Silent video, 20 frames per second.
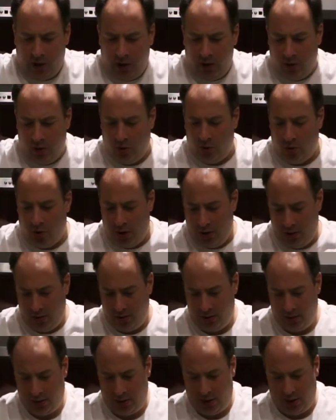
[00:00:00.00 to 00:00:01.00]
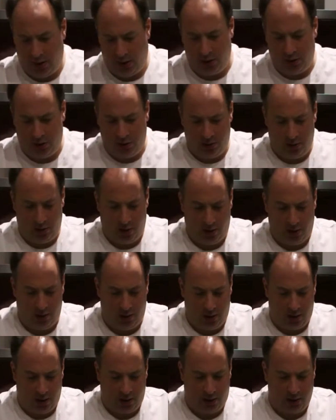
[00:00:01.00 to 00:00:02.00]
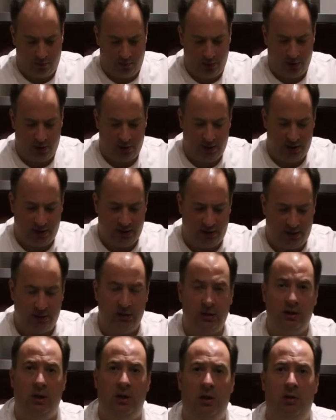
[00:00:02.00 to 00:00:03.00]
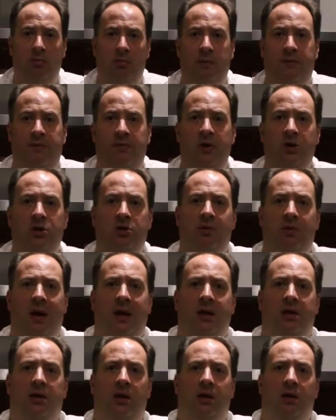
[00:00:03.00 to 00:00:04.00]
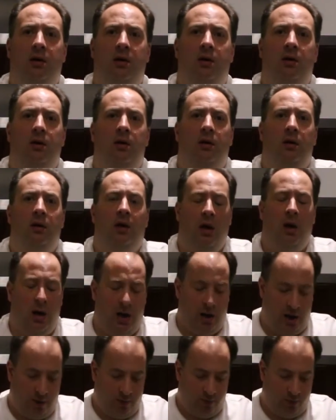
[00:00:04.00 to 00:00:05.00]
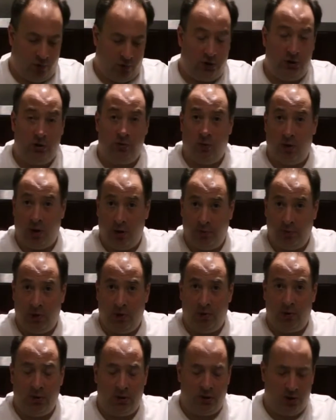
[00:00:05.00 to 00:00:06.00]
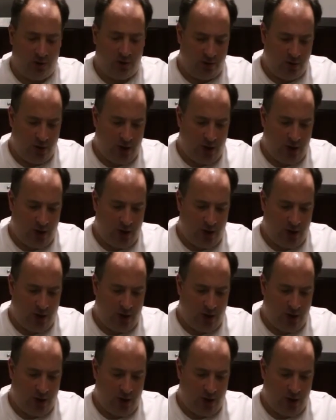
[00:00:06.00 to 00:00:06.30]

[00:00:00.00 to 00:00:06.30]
Or I could put this in the refrigerator, which is what I'm going to do,